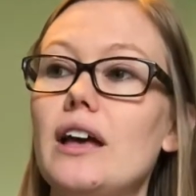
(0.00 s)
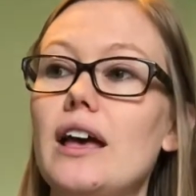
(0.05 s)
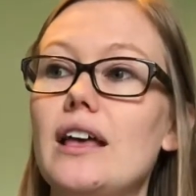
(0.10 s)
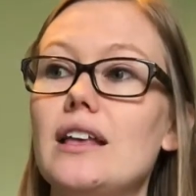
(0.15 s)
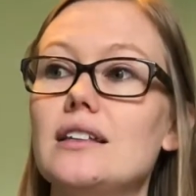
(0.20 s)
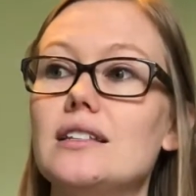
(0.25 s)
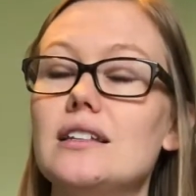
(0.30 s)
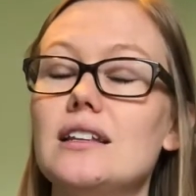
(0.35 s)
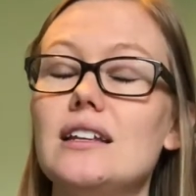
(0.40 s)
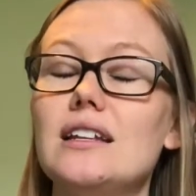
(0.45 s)

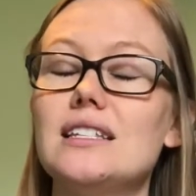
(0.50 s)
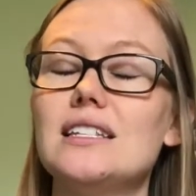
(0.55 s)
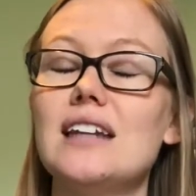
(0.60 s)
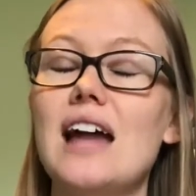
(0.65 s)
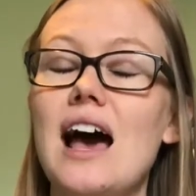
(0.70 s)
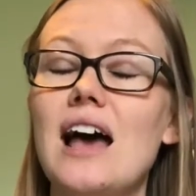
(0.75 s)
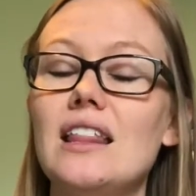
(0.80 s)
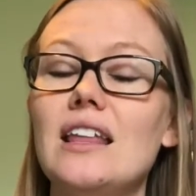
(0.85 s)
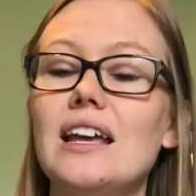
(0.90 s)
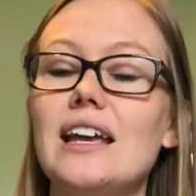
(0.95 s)
It's
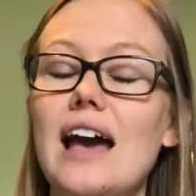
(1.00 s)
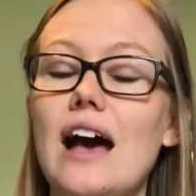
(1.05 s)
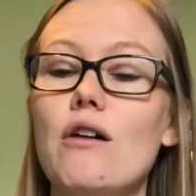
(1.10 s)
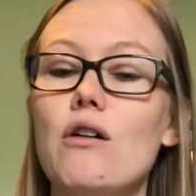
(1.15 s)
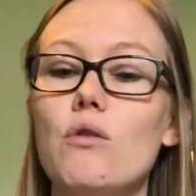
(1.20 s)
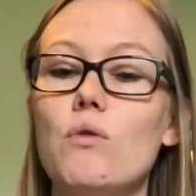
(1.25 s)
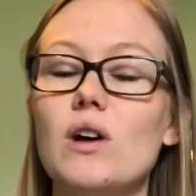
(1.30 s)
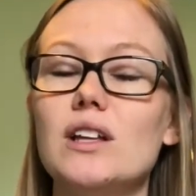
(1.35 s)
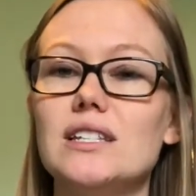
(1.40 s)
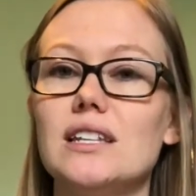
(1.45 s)
not like how
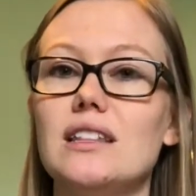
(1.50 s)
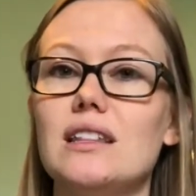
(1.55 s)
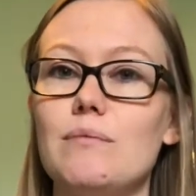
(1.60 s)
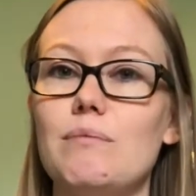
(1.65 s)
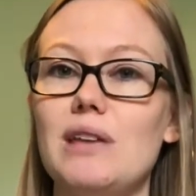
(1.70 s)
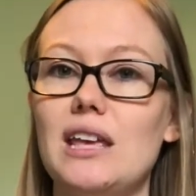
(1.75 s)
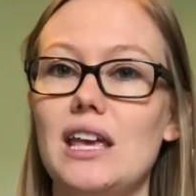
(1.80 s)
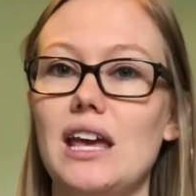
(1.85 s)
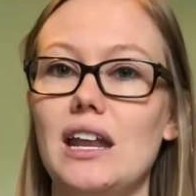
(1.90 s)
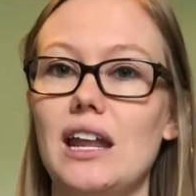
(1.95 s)
it was in the
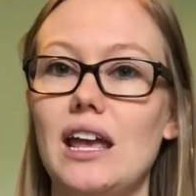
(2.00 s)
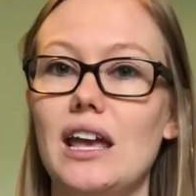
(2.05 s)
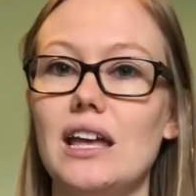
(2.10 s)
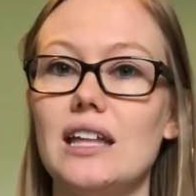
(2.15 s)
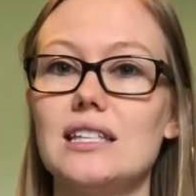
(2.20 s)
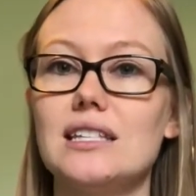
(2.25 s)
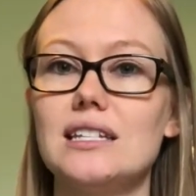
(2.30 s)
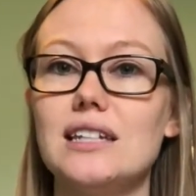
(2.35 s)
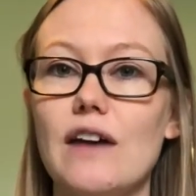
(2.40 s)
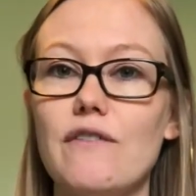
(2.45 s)
beginning.
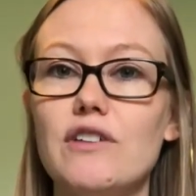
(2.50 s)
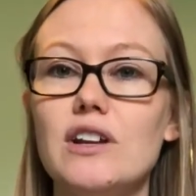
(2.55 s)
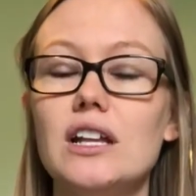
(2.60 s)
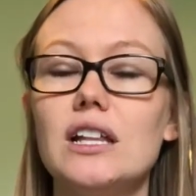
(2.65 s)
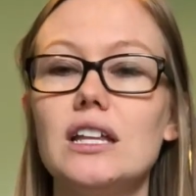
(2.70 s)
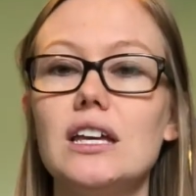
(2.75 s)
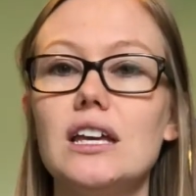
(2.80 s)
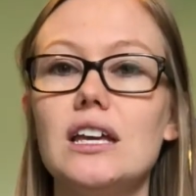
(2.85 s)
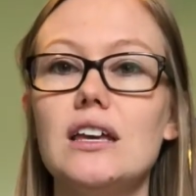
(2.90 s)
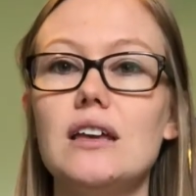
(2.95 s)
It's
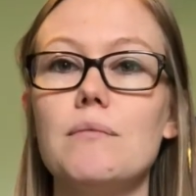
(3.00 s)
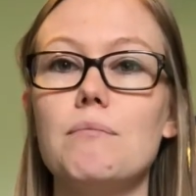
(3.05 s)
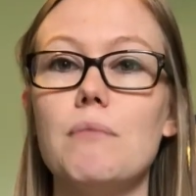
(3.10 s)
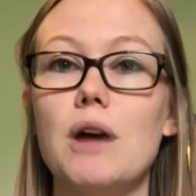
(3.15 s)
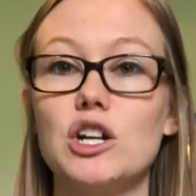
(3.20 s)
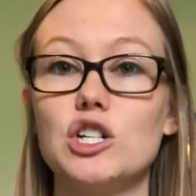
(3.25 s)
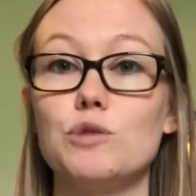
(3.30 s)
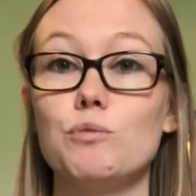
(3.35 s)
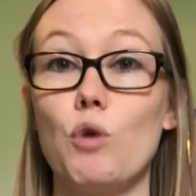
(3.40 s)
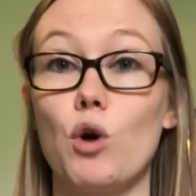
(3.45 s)
definitely
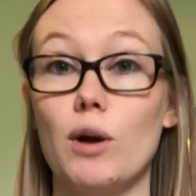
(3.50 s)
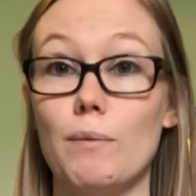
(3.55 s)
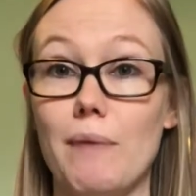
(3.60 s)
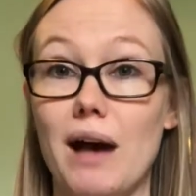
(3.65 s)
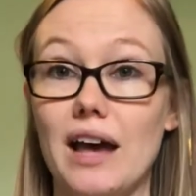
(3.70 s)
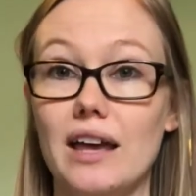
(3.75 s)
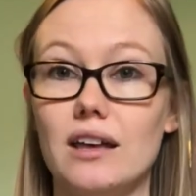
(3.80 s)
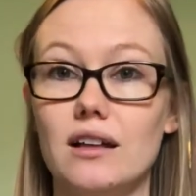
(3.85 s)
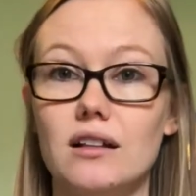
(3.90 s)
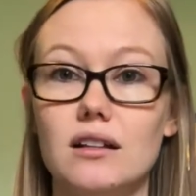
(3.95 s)
much more
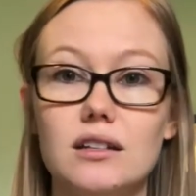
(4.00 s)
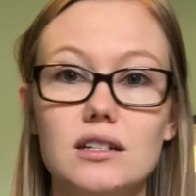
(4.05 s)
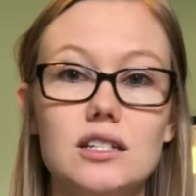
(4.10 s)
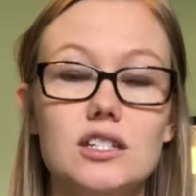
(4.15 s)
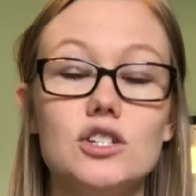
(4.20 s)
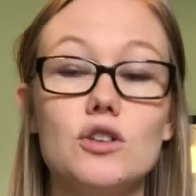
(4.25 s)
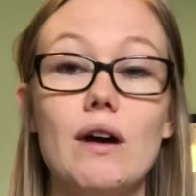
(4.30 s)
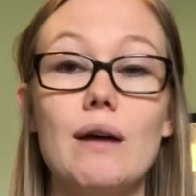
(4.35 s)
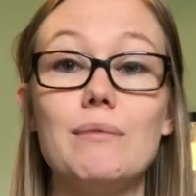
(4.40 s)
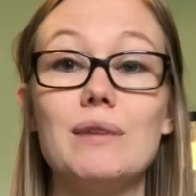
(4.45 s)
mild.
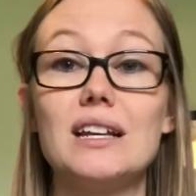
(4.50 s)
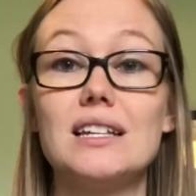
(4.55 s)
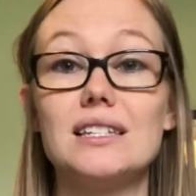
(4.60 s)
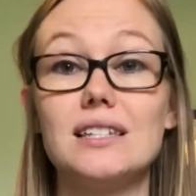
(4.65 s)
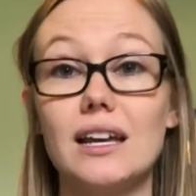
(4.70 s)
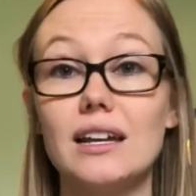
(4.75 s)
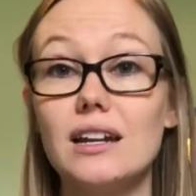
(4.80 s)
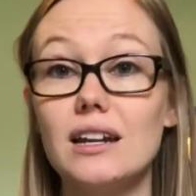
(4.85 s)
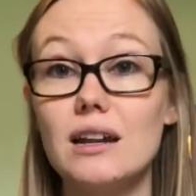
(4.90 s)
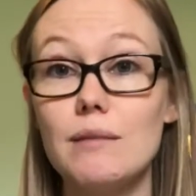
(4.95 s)
So I'm
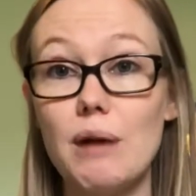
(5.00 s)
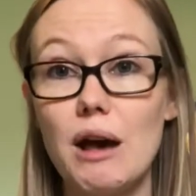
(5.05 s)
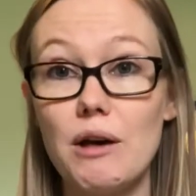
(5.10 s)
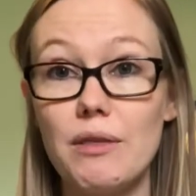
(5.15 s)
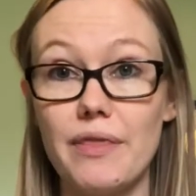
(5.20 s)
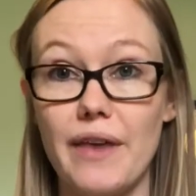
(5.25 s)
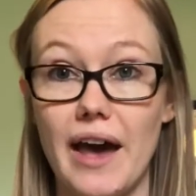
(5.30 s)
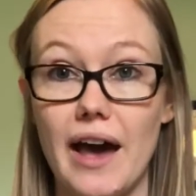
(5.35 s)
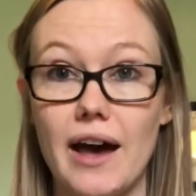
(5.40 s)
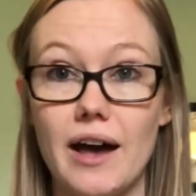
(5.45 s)
excited
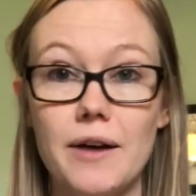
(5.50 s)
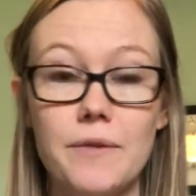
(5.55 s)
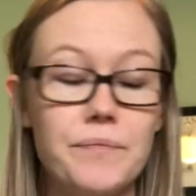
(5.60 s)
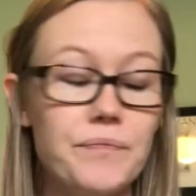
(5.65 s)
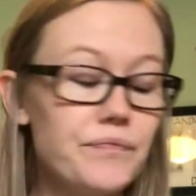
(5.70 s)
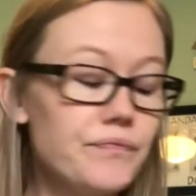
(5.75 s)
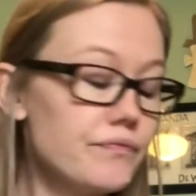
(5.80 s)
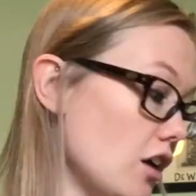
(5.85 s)
about that.